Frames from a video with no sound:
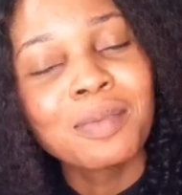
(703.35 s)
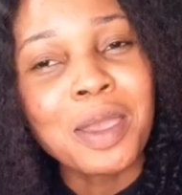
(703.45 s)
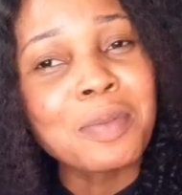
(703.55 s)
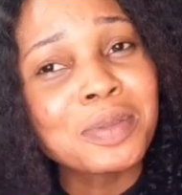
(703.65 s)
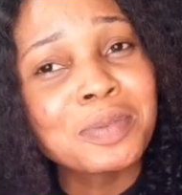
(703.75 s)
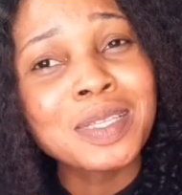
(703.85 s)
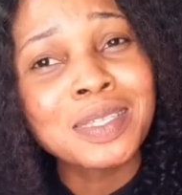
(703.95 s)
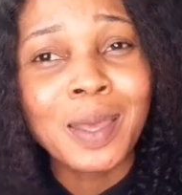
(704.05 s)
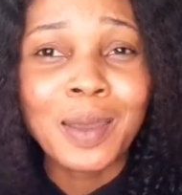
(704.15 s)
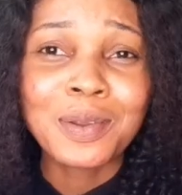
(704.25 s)
My replacement
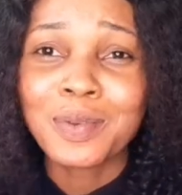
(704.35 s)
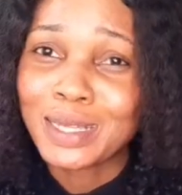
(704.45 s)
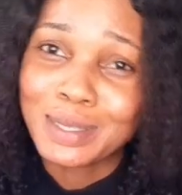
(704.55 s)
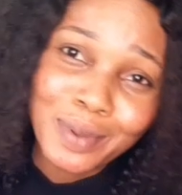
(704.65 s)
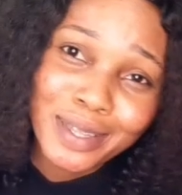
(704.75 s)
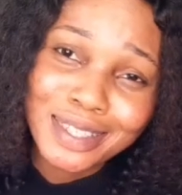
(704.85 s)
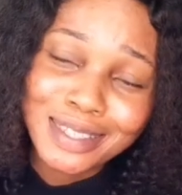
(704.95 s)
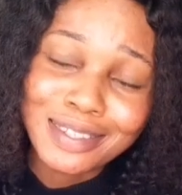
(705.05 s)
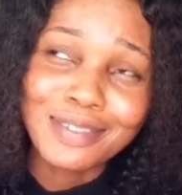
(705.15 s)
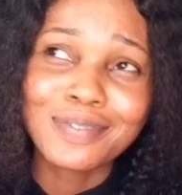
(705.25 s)
is kind of
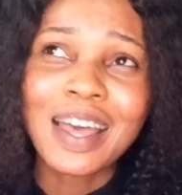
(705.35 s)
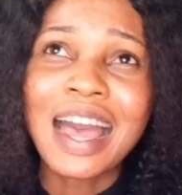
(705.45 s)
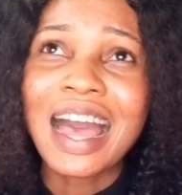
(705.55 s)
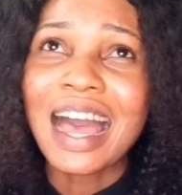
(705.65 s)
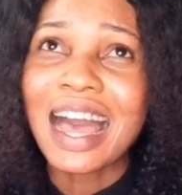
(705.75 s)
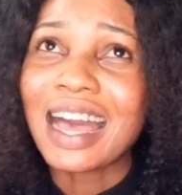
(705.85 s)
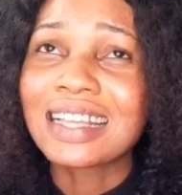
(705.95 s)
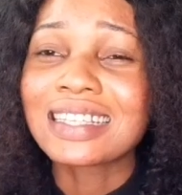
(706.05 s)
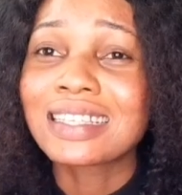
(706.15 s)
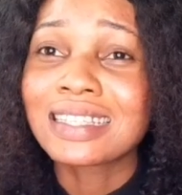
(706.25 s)
expensive.
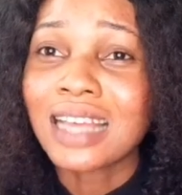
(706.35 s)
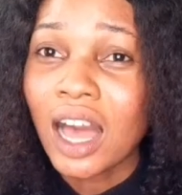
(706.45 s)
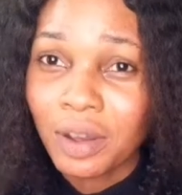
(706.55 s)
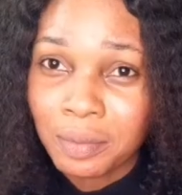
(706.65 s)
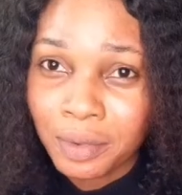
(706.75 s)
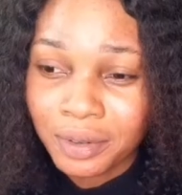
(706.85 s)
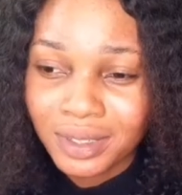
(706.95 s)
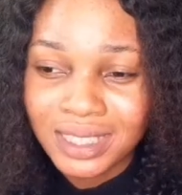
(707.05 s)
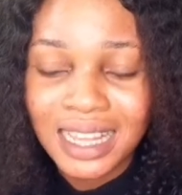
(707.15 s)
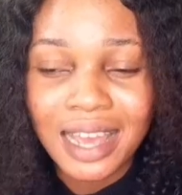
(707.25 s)
And it is
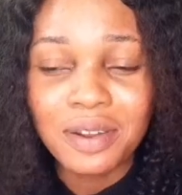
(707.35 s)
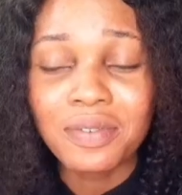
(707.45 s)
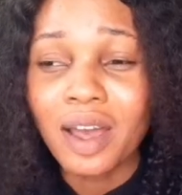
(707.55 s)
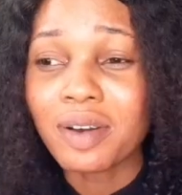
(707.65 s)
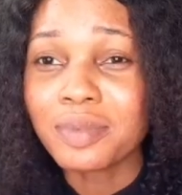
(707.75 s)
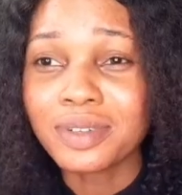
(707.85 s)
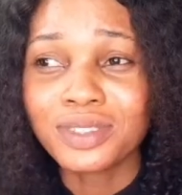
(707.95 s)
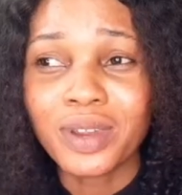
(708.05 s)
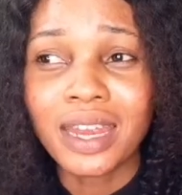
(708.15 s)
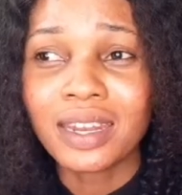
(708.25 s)
almonds. I love
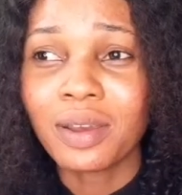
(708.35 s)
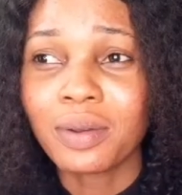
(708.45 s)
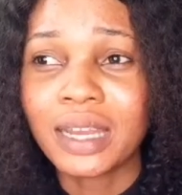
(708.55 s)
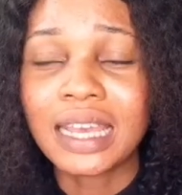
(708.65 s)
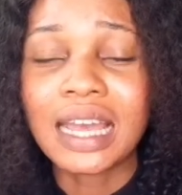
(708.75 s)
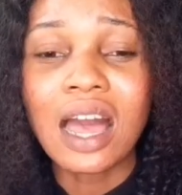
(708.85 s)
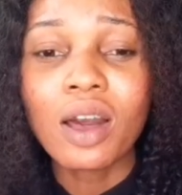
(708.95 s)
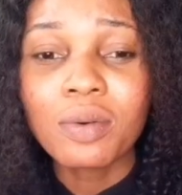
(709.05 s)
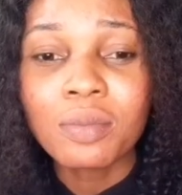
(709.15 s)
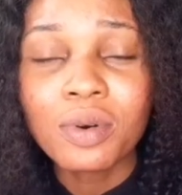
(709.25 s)
almonds right now. Like,
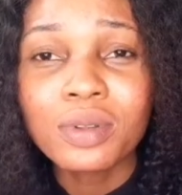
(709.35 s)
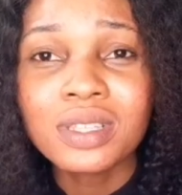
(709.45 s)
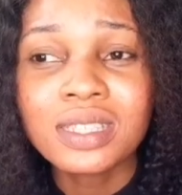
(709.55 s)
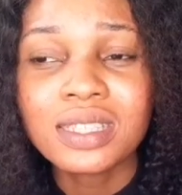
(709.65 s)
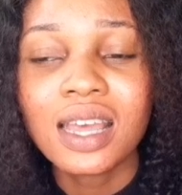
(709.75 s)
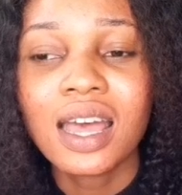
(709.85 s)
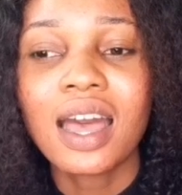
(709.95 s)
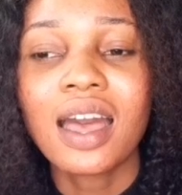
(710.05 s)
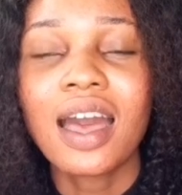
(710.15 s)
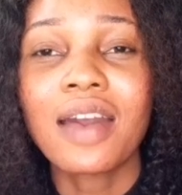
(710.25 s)
almonds
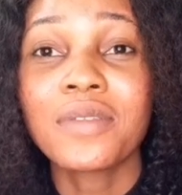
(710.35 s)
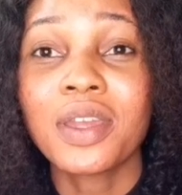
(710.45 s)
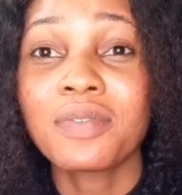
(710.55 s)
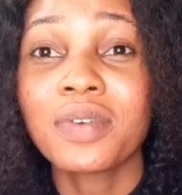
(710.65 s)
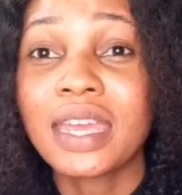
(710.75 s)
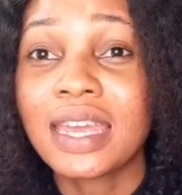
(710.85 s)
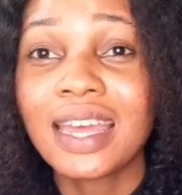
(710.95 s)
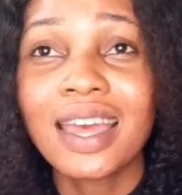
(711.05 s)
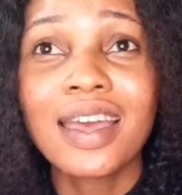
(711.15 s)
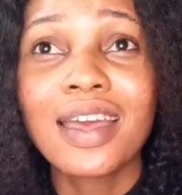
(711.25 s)
are very, very